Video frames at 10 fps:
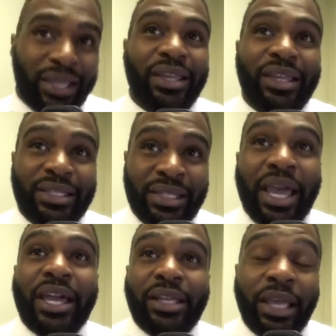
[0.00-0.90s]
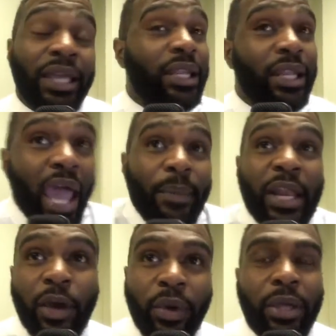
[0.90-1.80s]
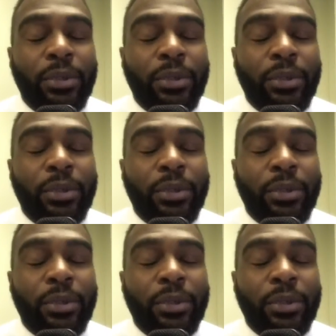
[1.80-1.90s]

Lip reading: Exactly, and it happened that way.